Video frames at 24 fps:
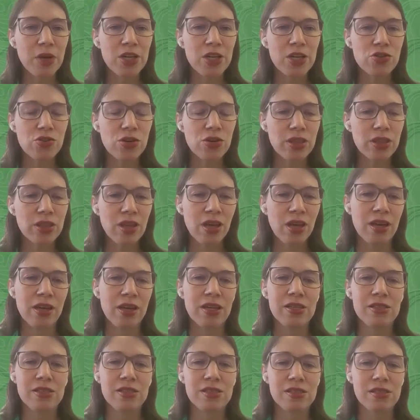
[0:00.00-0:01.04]
measuring the
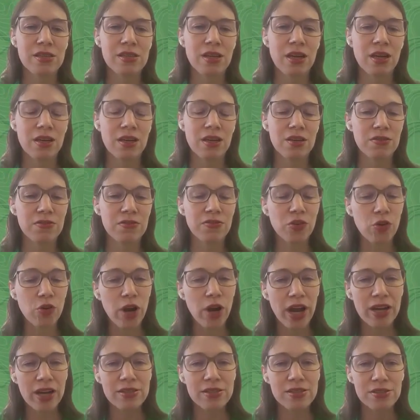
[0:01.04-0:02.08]
heights of
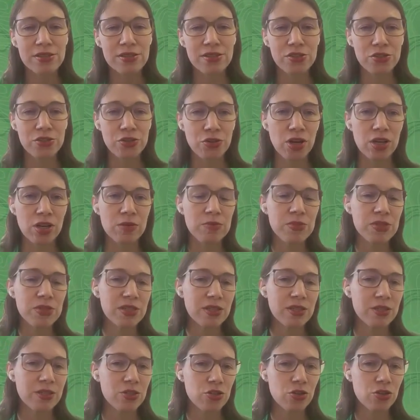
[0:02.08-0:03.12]
grass,
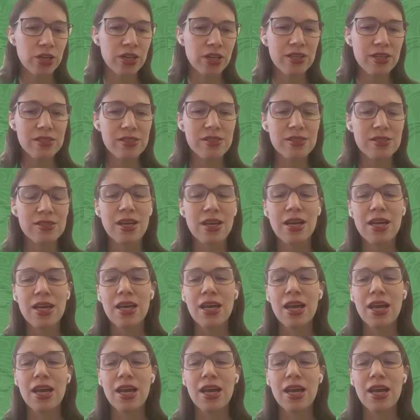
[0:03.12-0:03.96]
shrubs, and trees.